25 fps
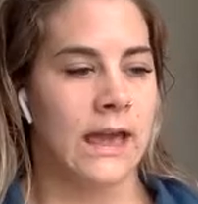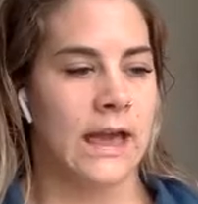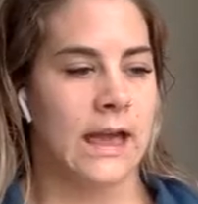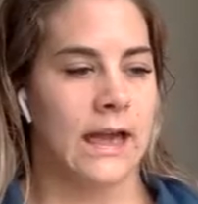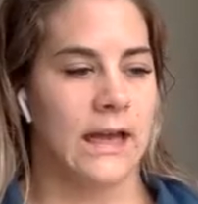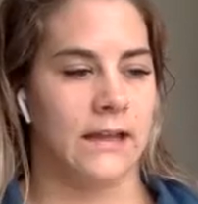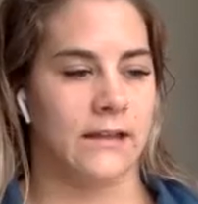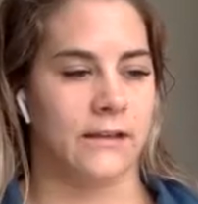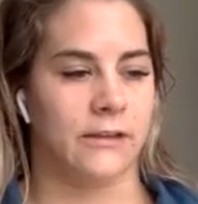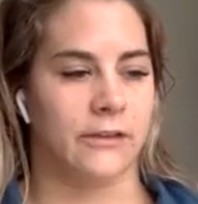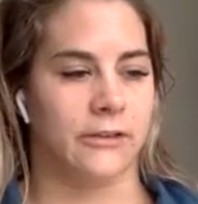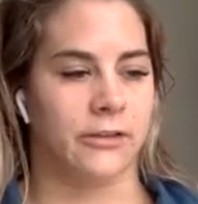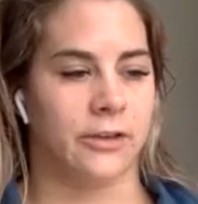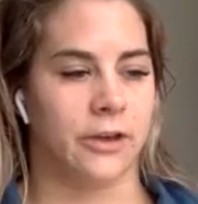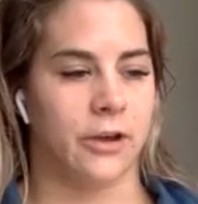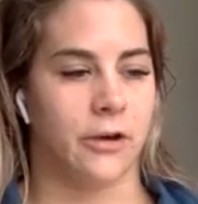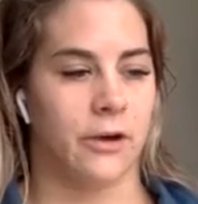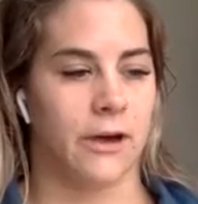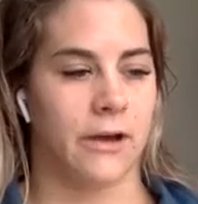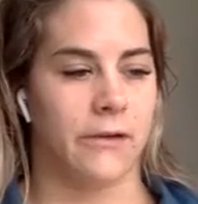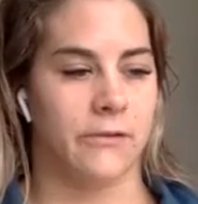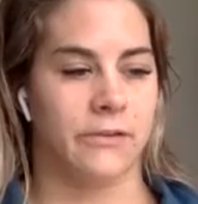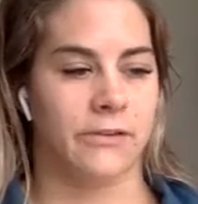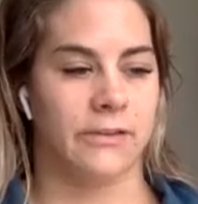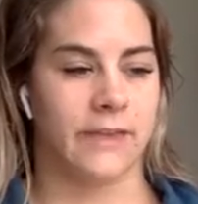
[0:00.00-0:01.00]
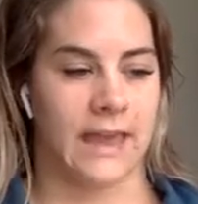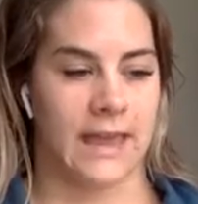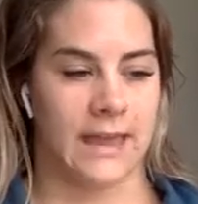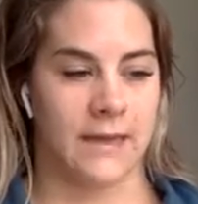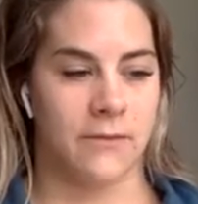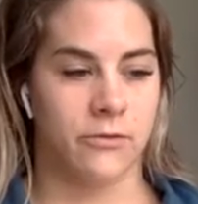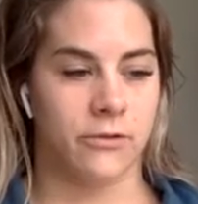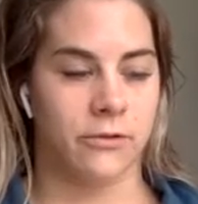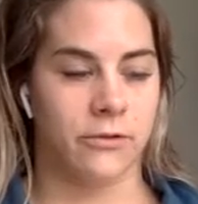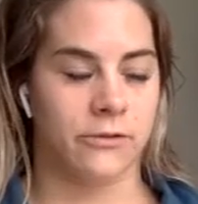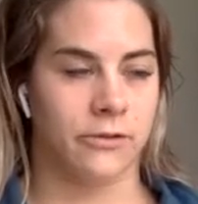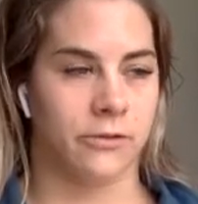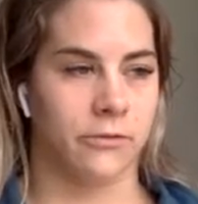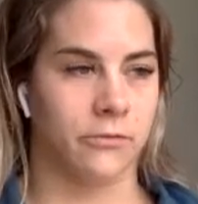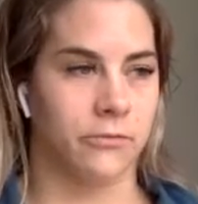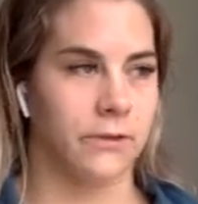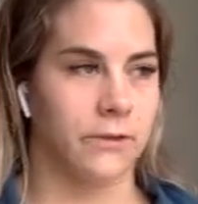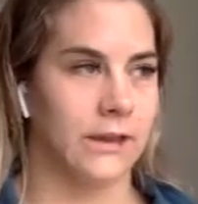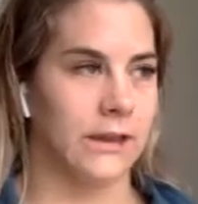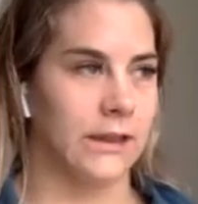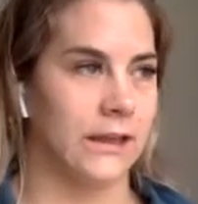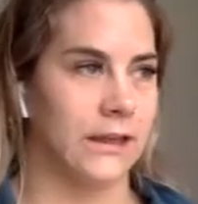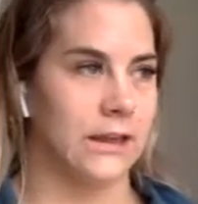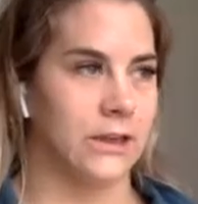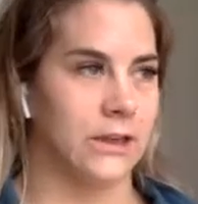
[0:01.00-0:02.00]
And so I was able to
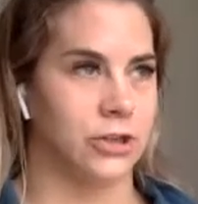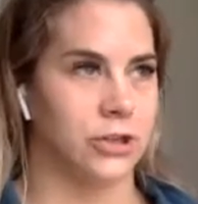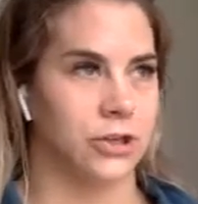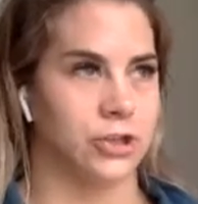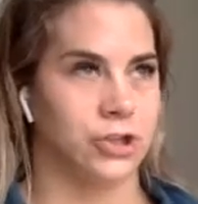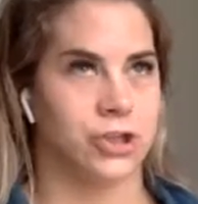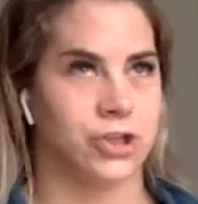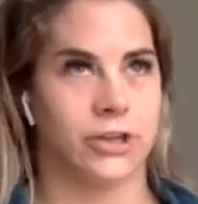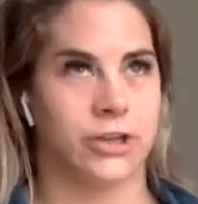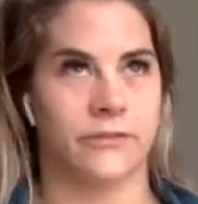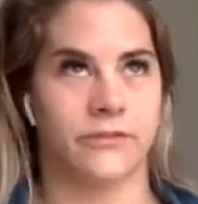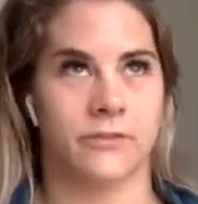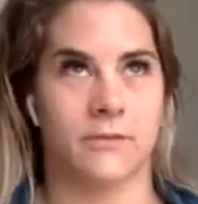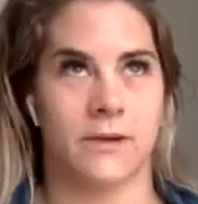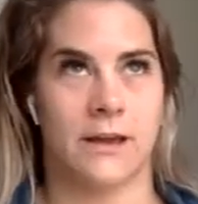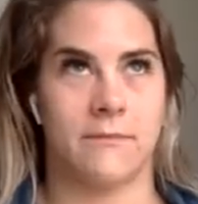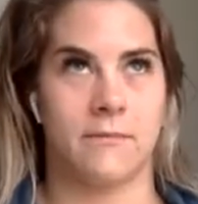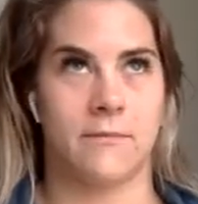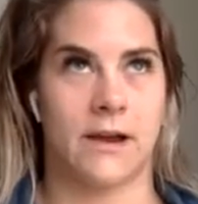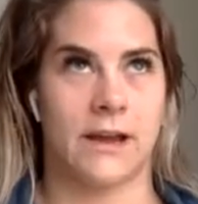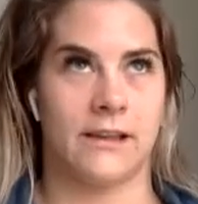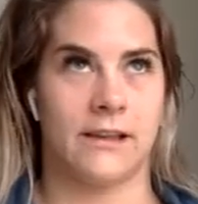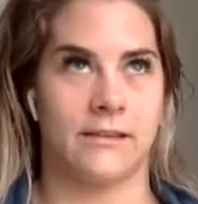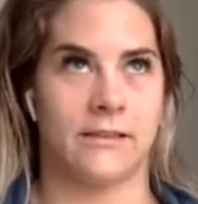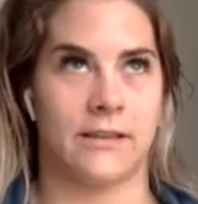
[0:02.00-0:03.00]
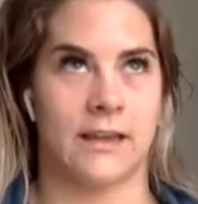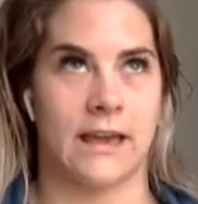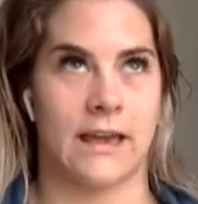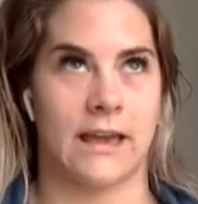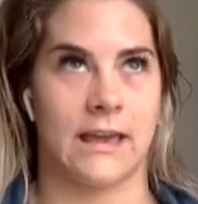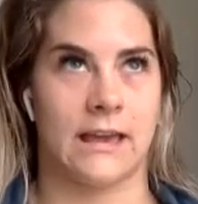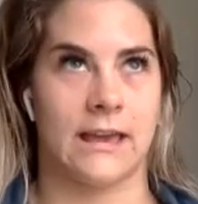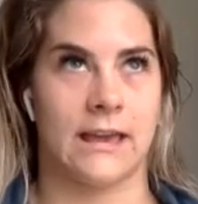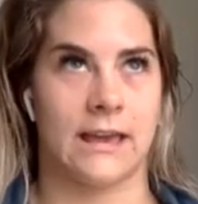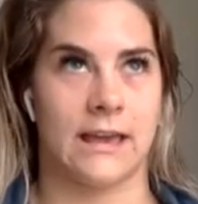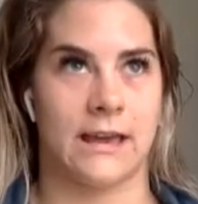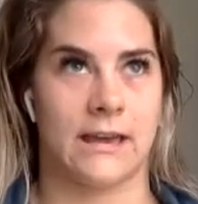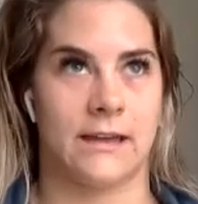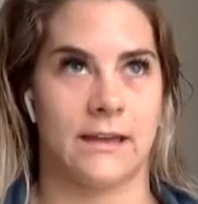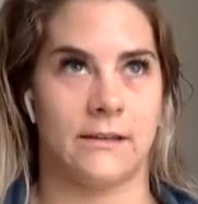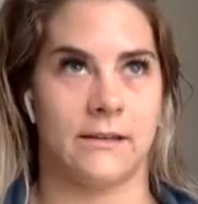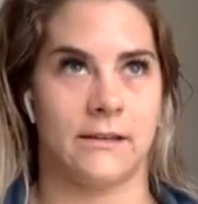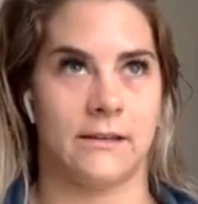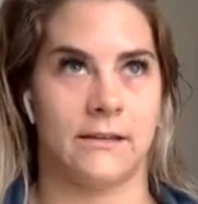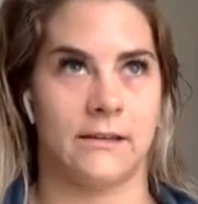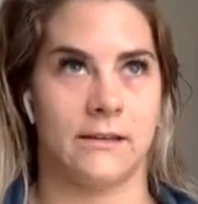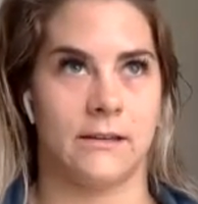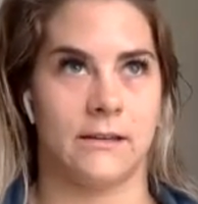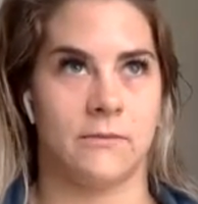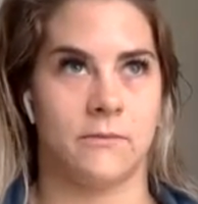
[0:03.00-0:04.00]
really just shift my mindset
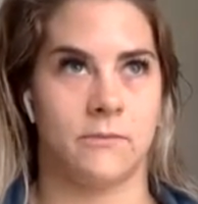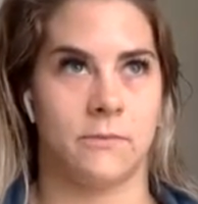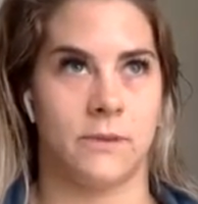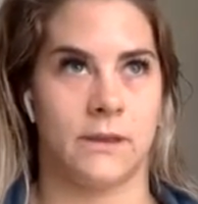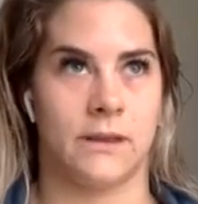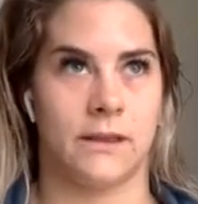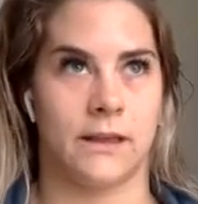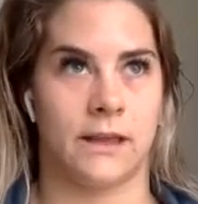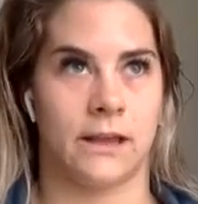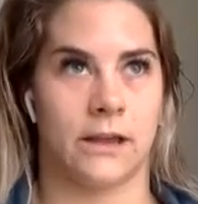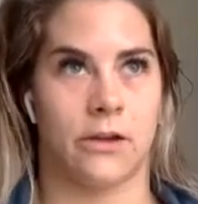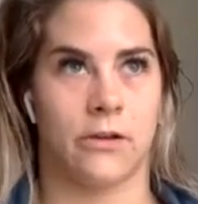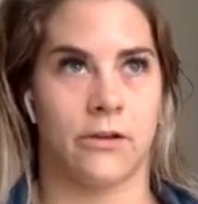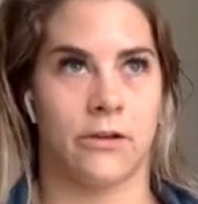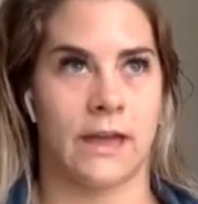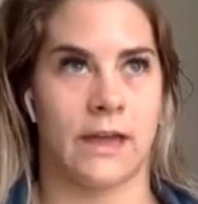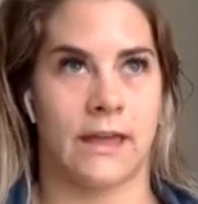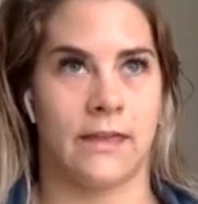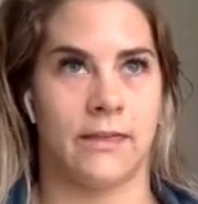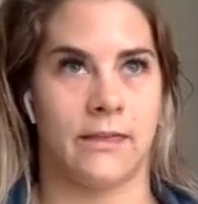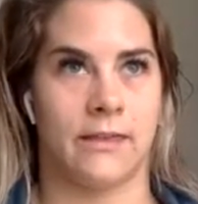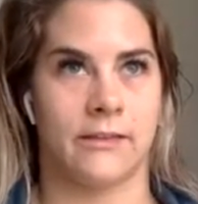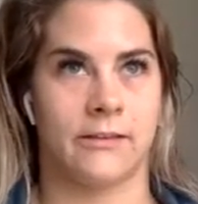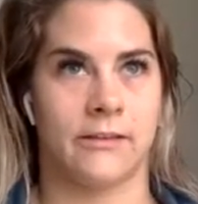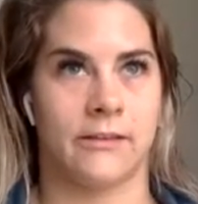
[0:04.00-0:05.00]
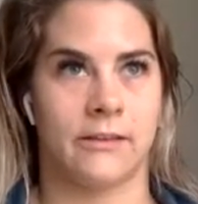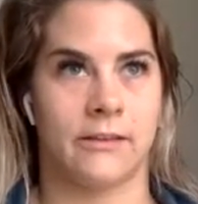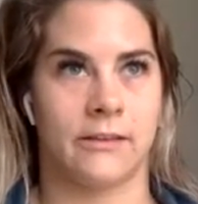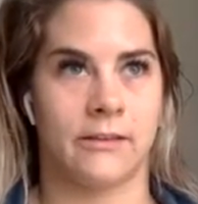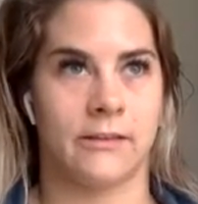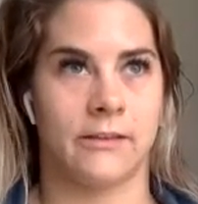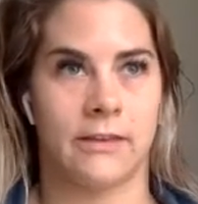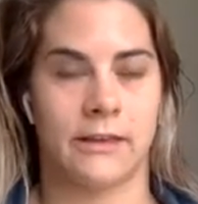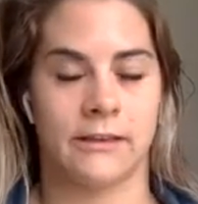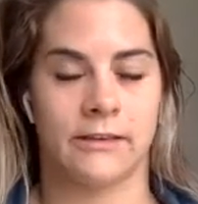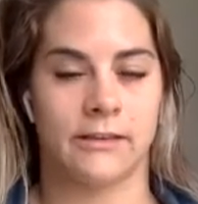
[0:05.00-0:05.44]
and be like, okay, this is